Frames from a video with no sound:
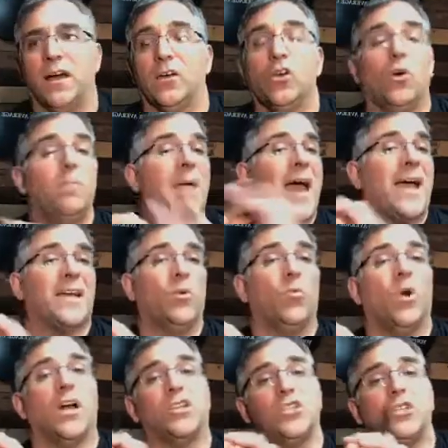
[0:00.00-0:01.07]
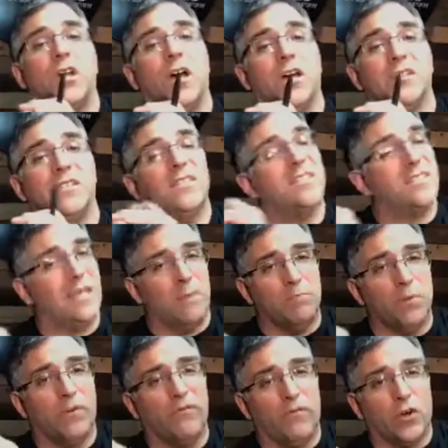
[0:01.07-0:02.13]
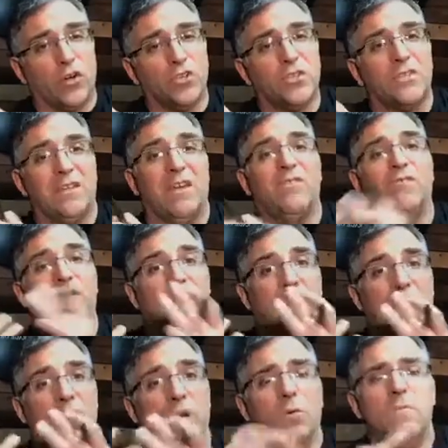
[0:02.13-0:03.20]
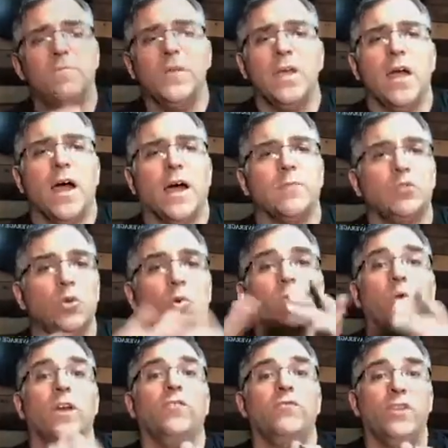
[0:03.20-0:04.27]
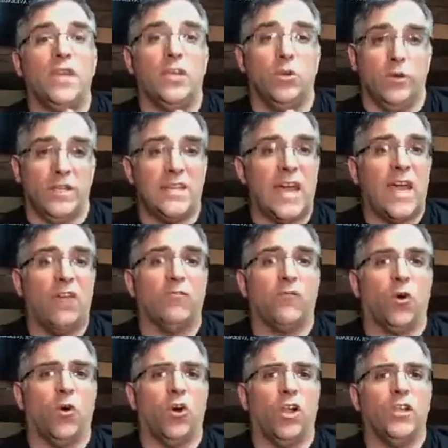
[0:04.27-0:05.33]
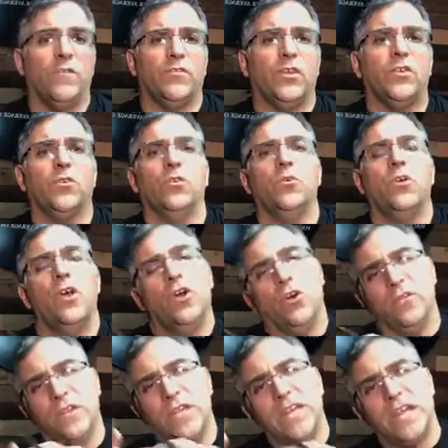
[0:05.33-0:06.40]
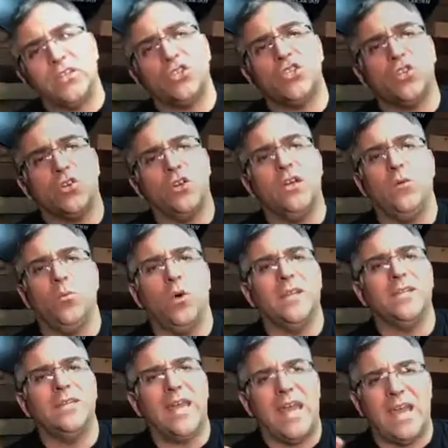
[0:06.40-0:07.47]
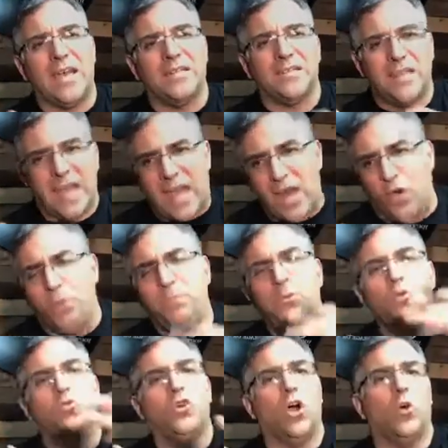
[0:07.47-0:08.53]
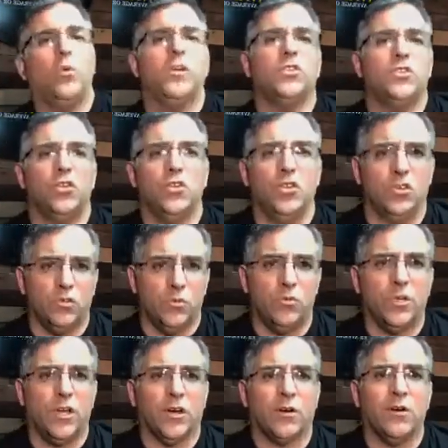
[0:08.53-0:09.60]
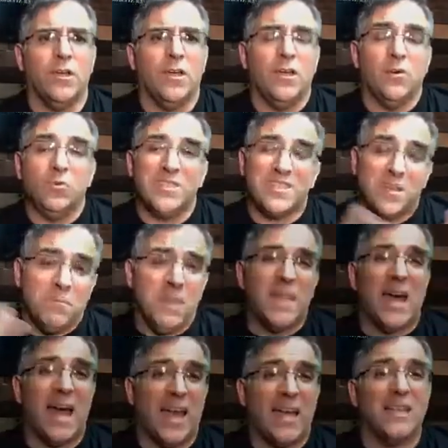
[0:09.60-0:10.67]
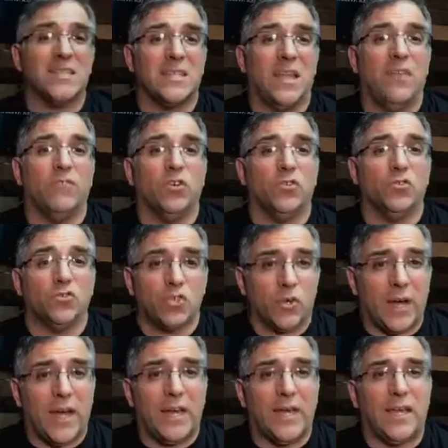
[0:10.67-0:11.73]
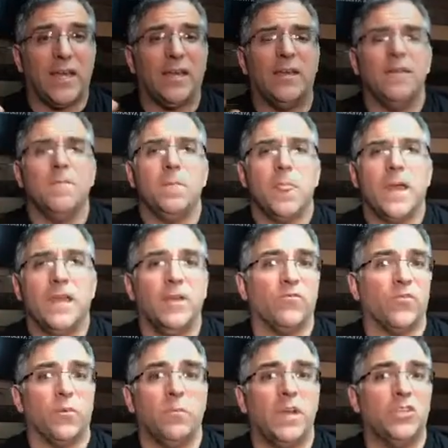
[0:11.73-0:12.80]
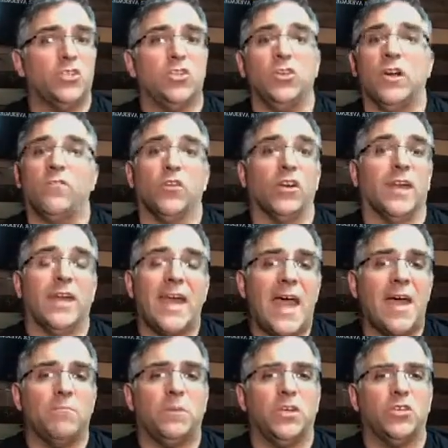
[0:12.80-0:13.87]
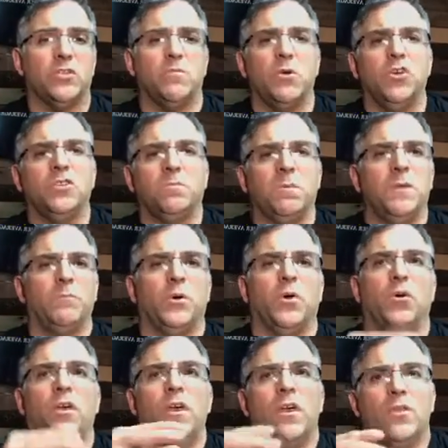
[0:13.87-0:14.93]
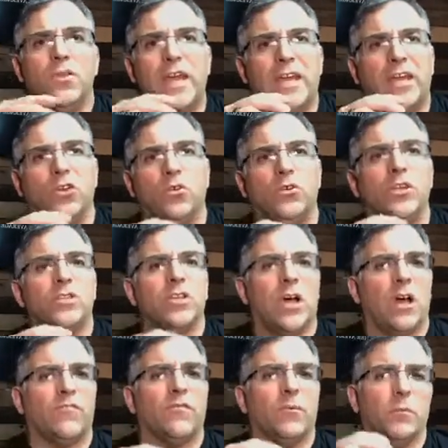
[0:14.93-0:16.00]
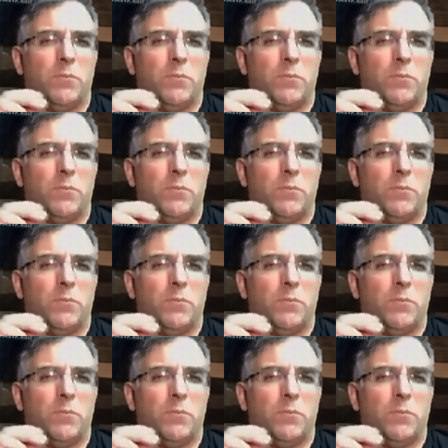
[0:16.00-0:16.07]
go back and watch December 1st video. I'm doing one video a day for all of you over the next 31 days to help you go into the new year with some of the highest level training and information you're ever going to get, because most people, they can only talk from a